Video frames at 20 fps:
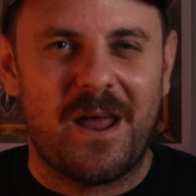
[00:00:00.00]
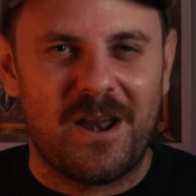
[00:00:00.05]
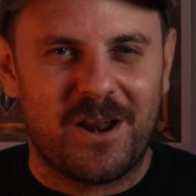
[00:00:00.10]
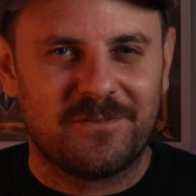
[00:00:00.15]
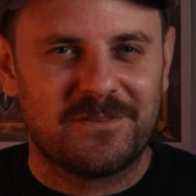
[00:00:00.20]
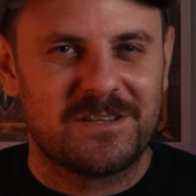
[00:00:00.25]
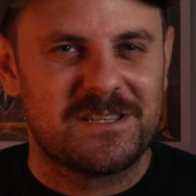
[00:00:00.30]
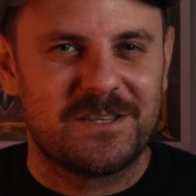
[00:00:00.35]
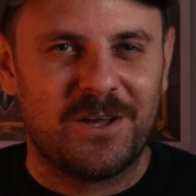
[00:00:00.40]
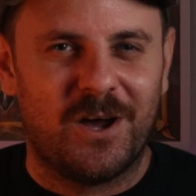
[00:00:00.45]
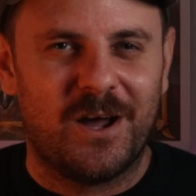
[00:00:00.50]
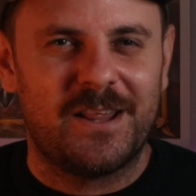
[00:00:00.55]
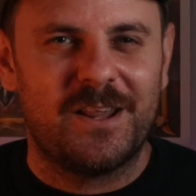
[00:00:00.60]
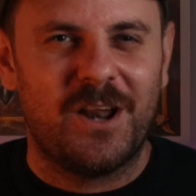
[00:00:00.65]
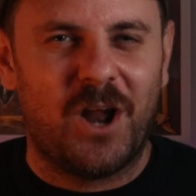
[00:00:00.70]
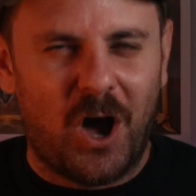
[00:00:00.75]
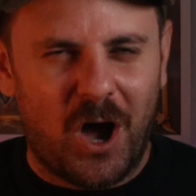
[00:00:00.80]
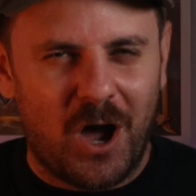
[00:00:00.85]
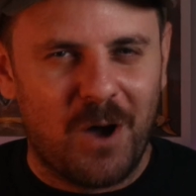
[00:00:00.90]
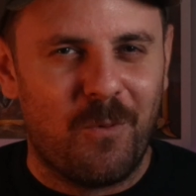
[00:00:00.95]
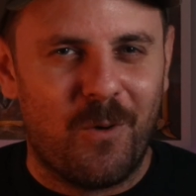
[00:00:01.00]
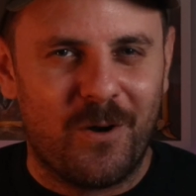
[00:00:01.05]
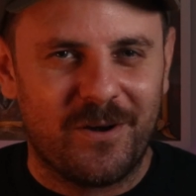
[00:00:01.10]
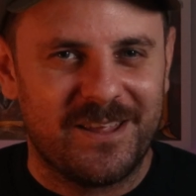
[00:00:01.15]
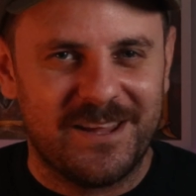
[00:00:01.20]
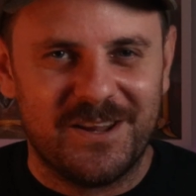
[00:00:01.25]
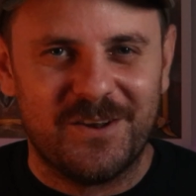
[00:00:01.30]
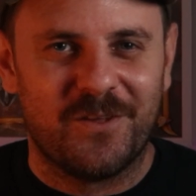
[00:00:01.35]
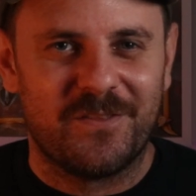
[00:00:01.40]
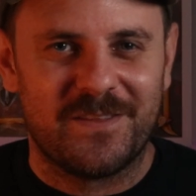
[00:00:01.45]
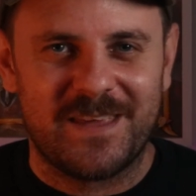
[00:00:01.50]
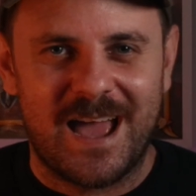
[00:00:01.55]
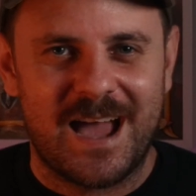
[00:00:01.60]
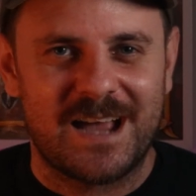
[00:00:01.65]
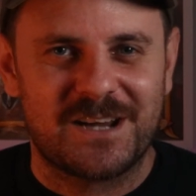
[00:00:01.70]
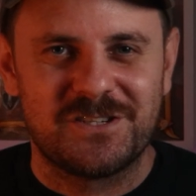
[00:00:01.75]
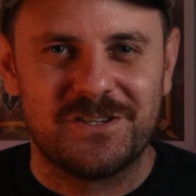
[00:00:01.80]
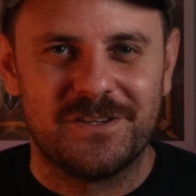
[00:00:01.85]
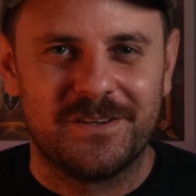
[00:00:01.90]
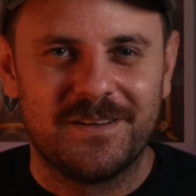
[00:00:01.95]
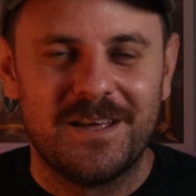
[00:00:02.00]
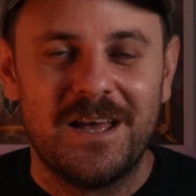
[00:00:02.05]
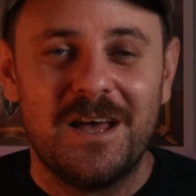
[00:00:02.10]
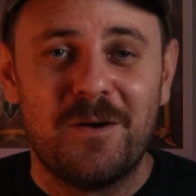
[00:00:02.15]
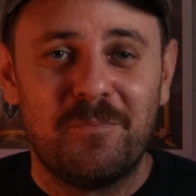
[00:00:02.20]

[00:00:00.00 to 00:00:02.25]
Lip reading: and I've decided I want in on the action.